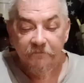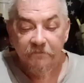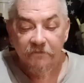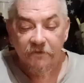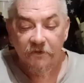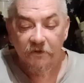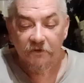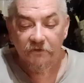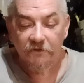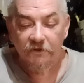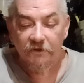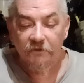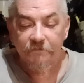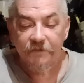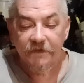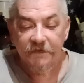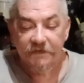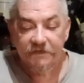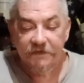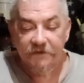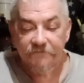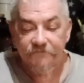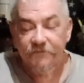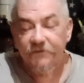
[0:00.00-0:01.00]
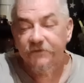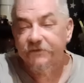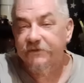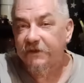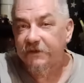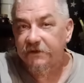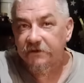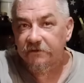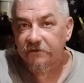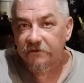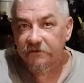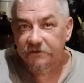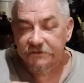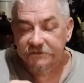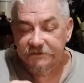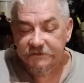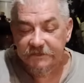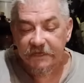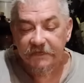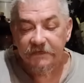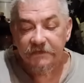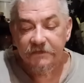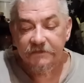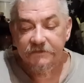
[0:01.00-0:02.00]
They're a little bit different than your
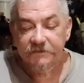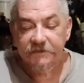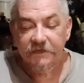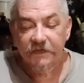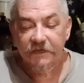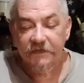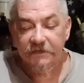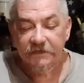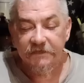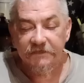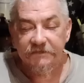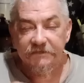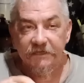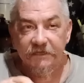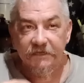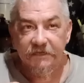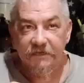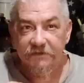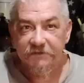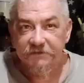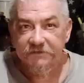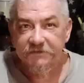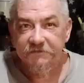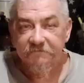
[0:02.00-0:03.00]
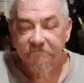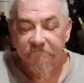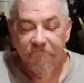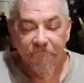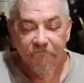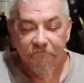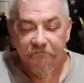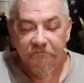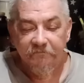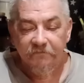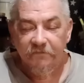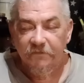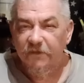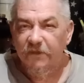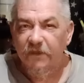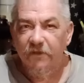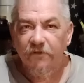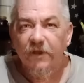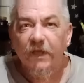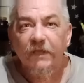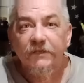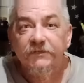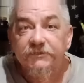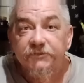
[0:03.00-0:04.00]
skinless longanisa because they're
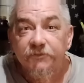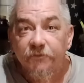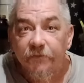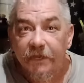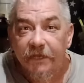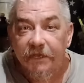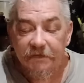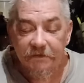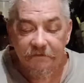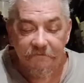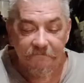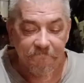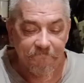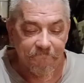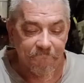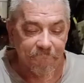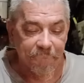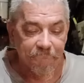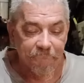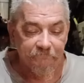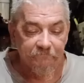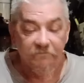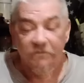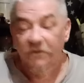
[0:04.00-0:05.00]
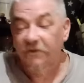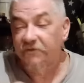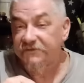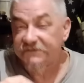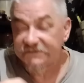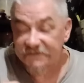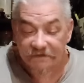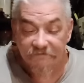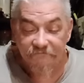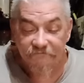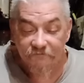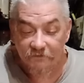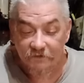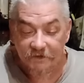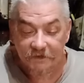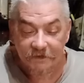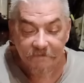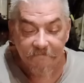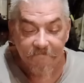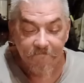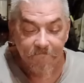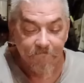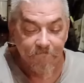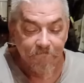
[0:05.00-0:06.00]
not sweet. They're
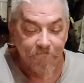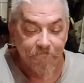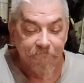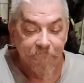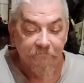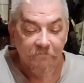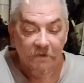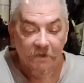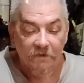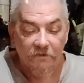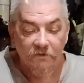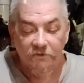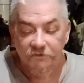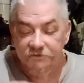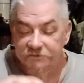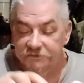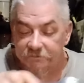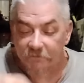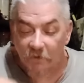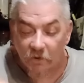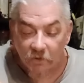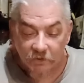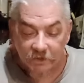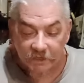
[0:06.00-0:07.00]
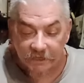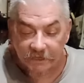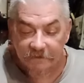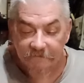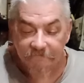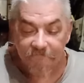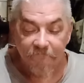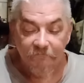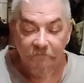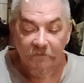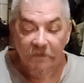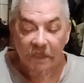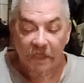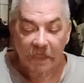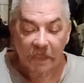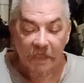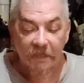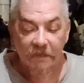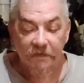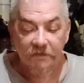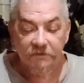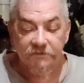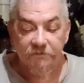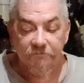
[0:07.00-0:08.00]
savory, a little smoky,
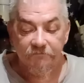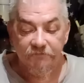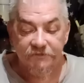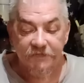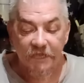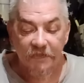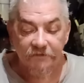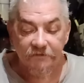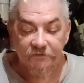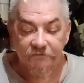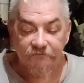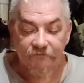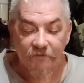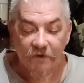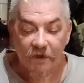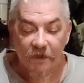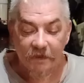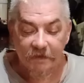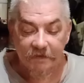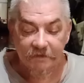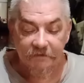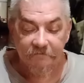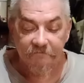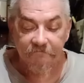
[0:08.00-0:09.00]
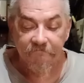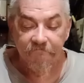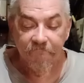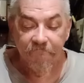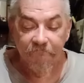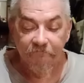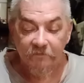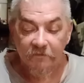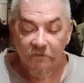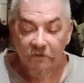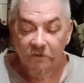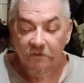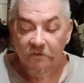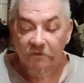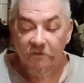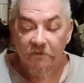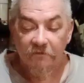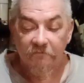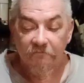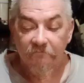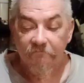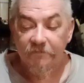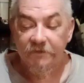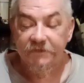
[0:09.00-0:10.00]
and some southern fried
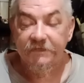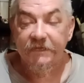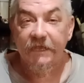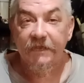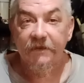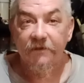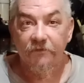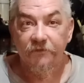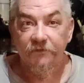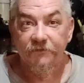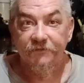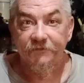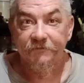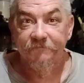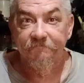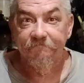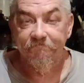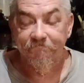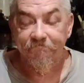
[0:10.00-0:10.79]
potatoes.